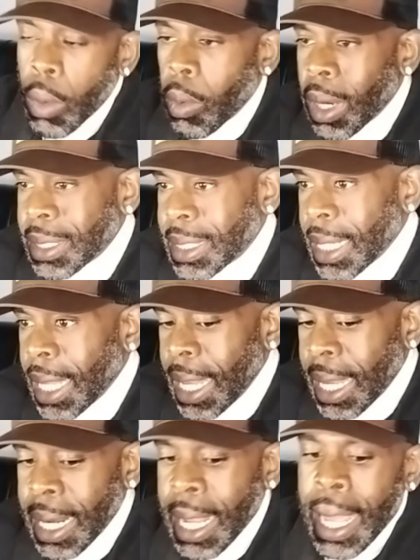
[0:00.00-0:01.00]
Once
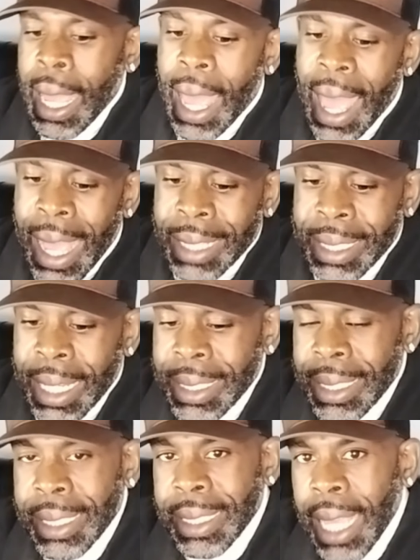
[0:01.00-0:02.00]
again, as a
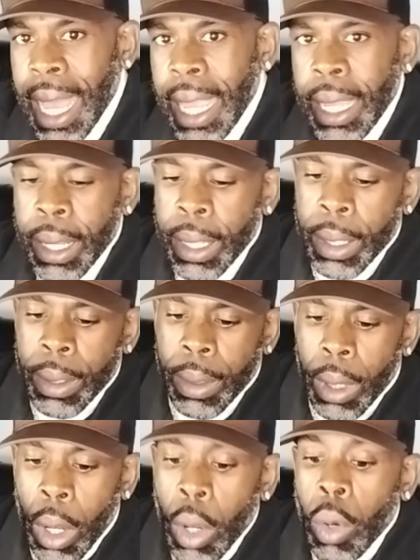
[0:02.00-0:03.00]
society,
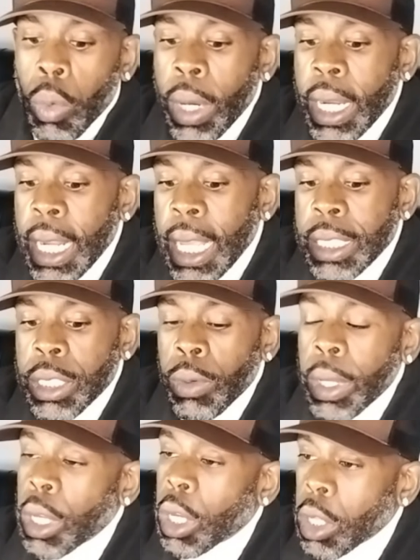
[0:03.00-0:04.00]
we need
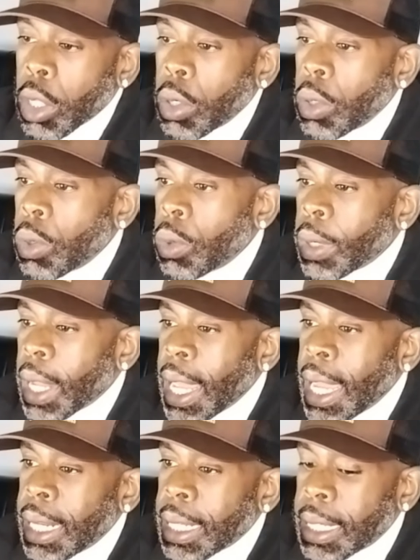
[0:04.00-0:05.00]
to include
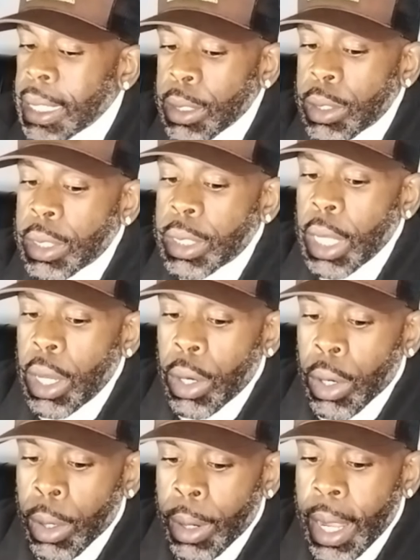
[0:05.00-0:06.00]
and
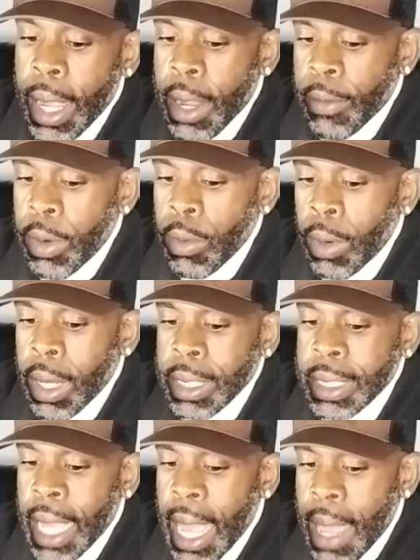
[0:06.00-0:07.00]
consider
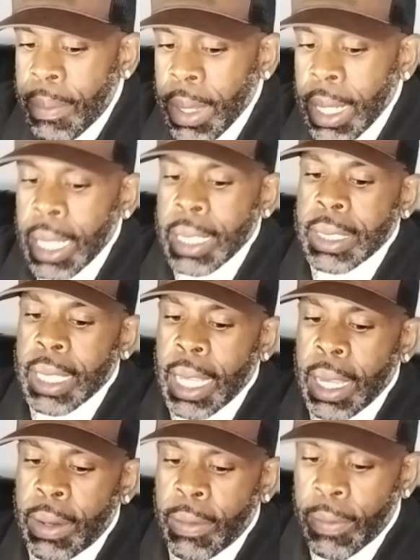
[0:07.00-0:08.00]
everyone's happiness
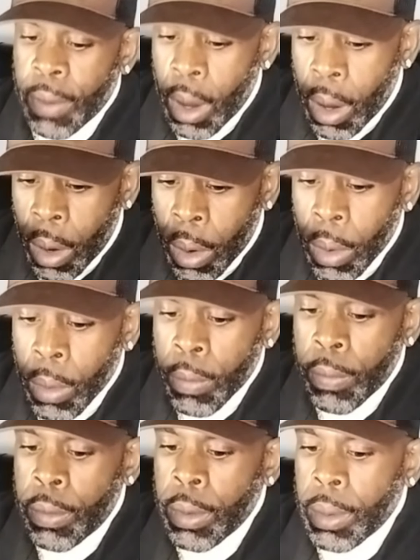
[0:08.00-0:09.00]

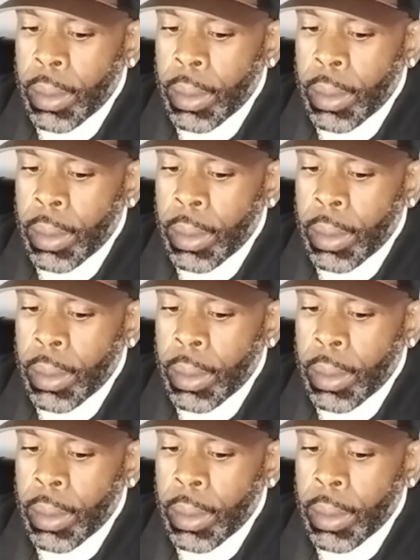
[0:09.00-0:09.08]
involved.